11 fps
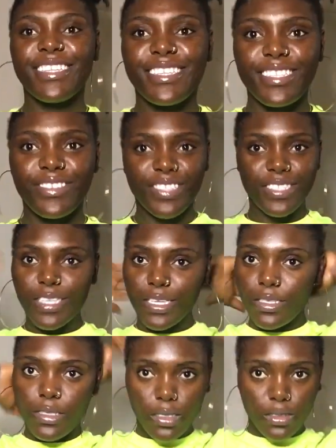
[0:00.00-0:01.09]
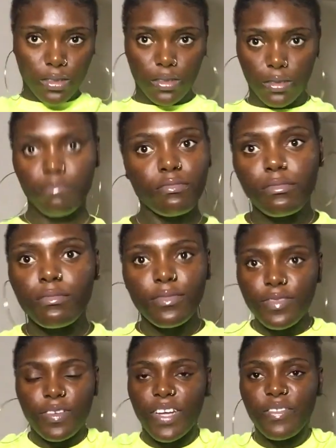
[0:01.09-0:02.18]
it literally takes less than
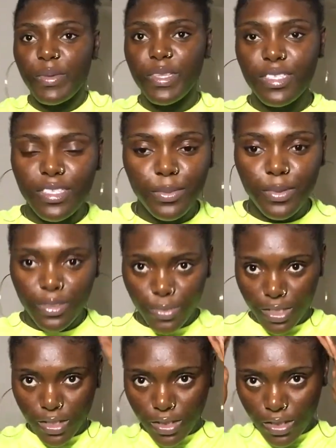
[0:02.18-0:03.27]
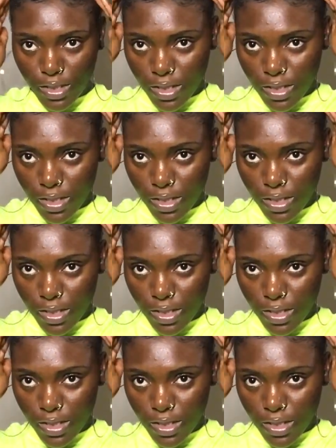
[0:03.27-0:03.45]
5 minutes pretty much.